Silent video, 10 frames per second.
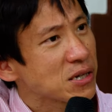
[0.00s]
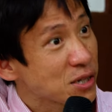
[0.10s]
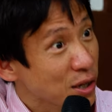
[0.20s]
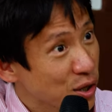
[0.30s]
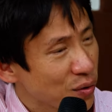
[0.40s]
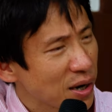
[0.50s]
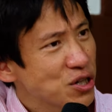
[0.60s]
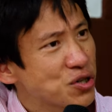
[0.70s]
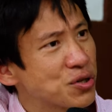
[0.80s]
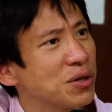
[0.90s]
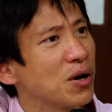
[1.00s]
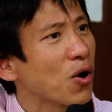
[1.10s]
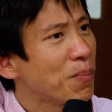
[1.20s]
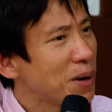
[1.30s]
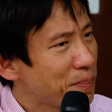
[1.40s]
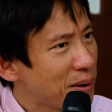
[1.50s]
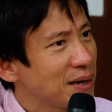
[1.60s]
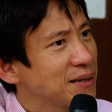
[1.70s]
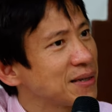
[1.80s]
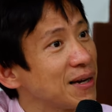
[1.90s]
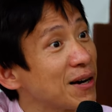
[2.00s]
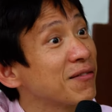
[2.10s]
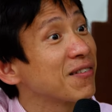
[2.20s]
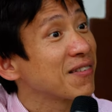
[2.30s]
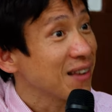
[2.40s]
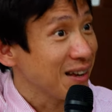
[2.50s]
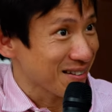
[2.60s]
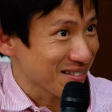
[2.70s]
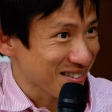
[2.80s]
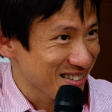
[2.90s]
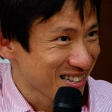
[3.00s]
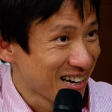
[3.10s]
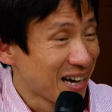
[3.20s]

circulation or mobility of things